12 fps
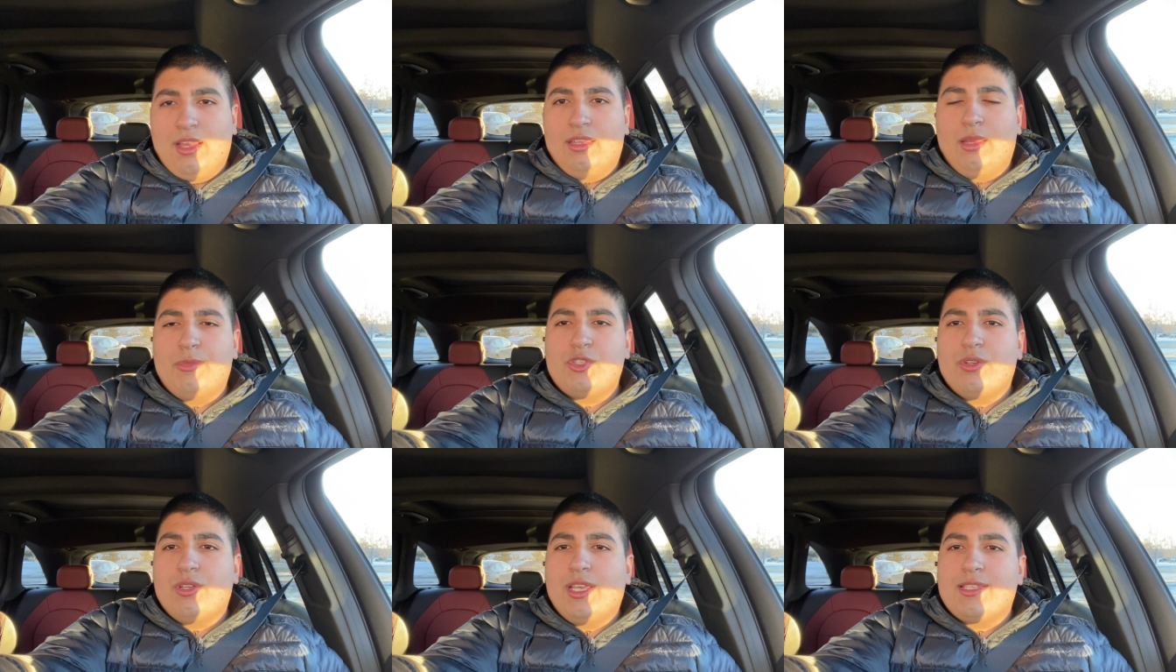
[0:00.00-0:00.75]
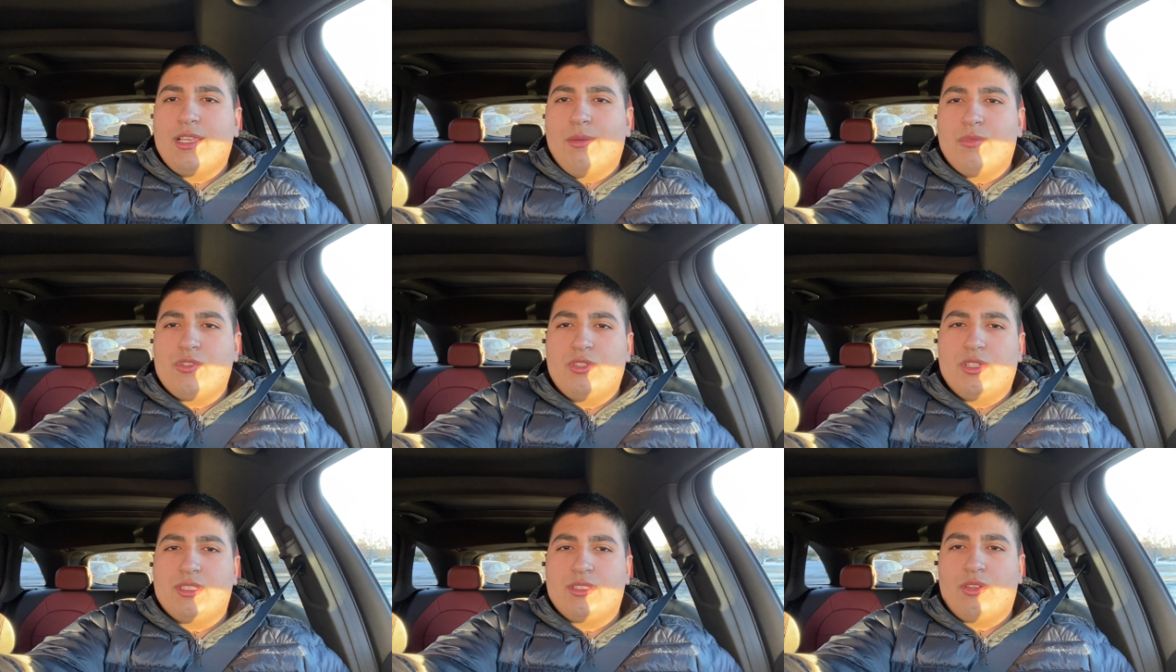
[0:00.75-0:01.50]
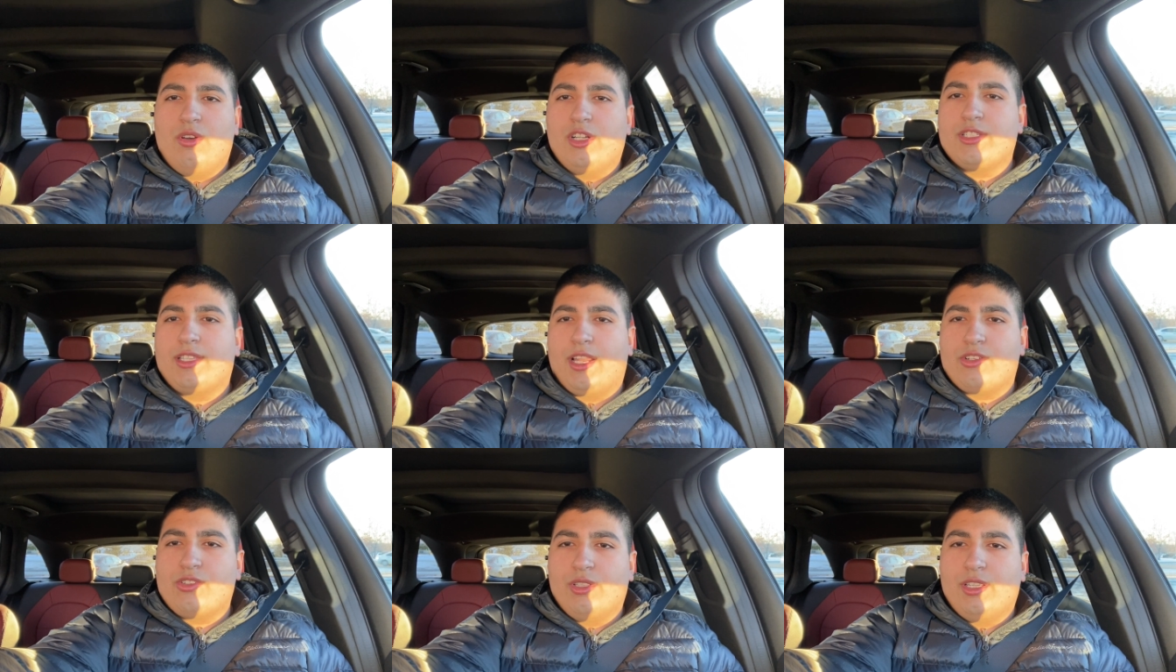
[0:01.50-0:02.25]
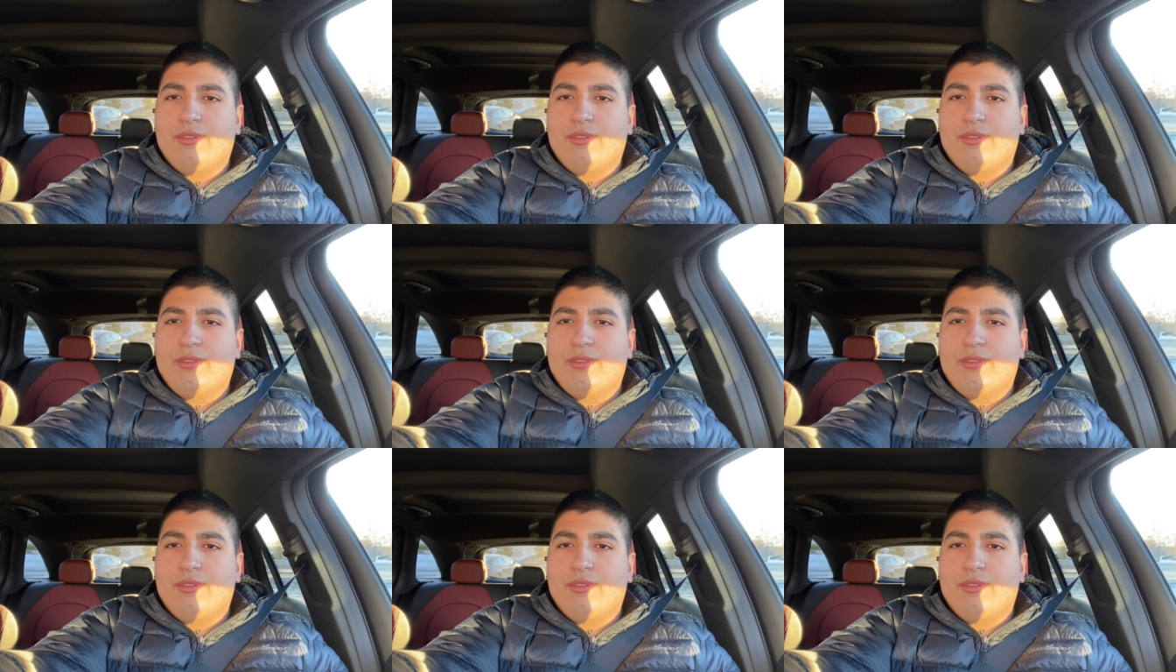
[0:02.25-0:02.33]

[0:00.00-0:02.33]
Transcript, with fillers: Let me show you guys how much this cost actually.